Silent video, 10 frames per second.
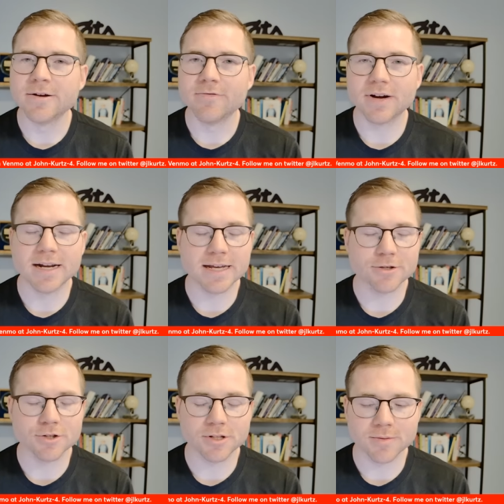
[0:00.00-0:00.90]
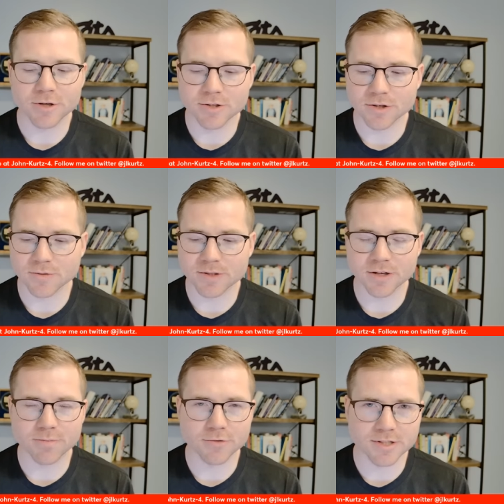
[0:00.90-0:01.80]
financially, but in terms
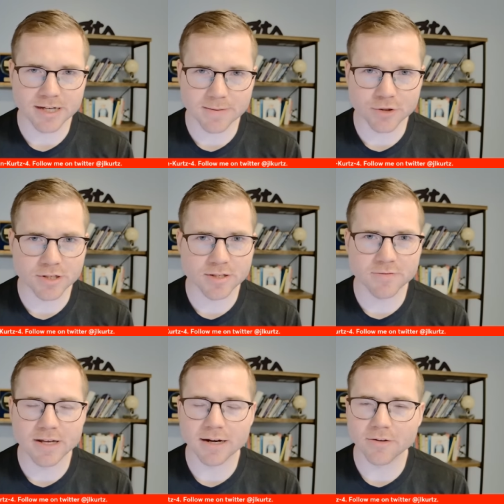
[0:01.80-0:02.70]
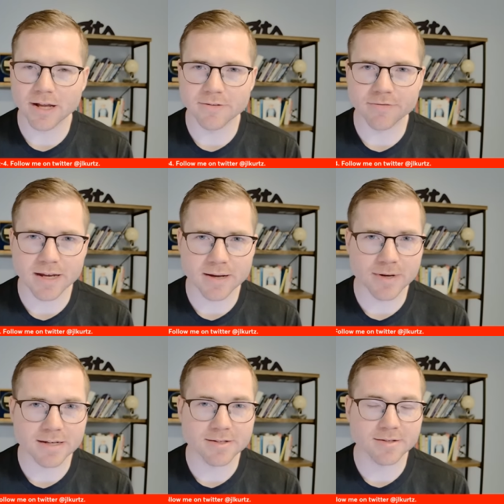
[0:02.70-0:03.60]
of perception. You've got a lot of fan
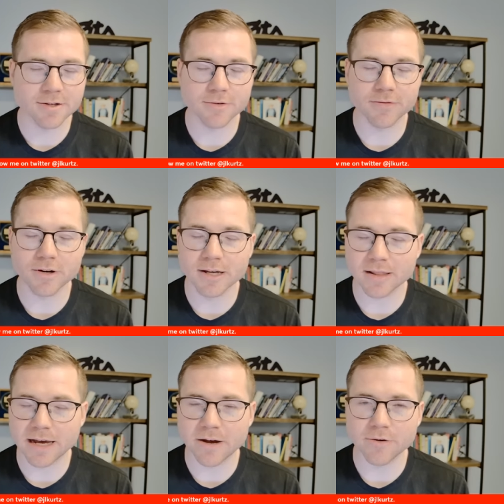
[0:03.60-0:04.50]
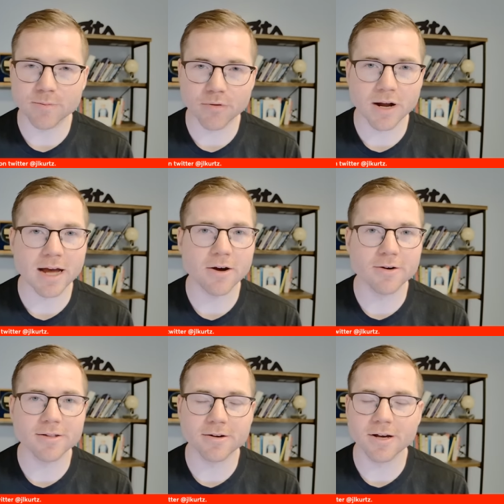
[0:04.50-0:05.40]
bases that are very loud and
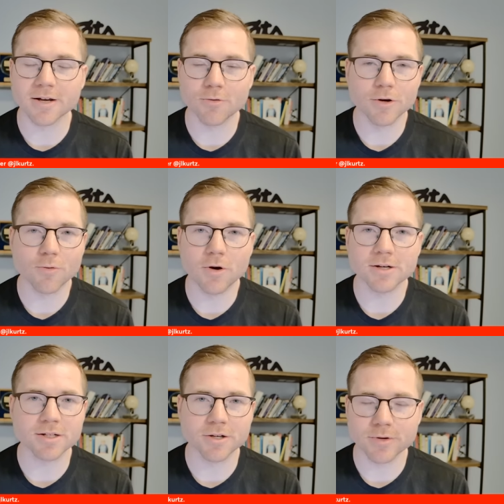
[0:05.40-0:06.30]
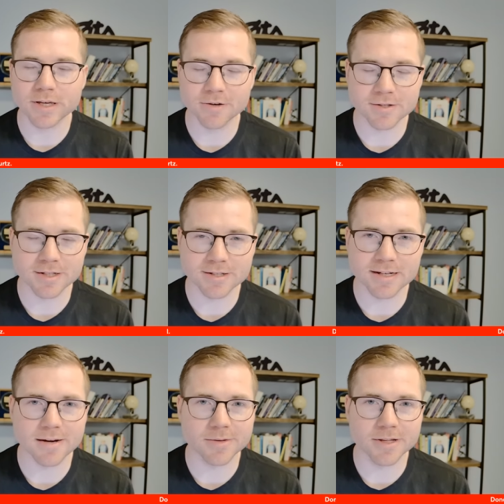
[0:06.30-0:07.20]
proud, and they're not going to want to go years at a
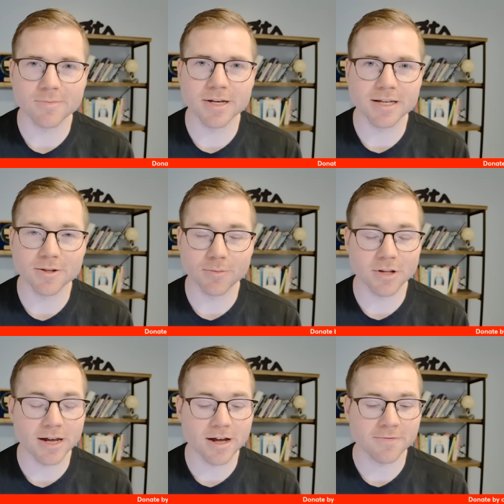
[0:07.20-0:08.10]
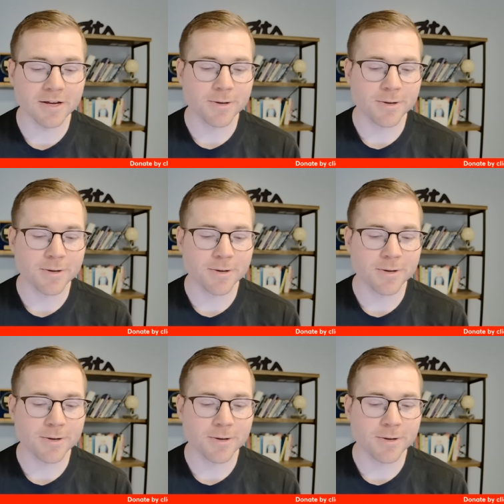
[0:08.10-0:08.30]
time without making the playoff.